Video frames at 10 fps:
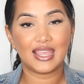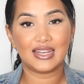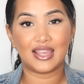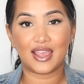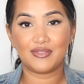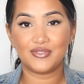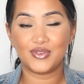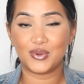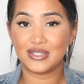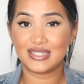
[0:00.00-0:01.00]
and I haven't
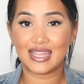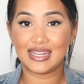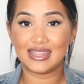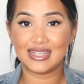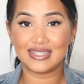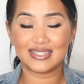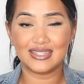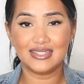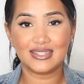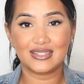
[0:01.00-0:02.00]
noticed anything
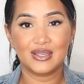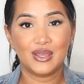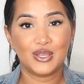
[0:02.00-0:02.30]
since.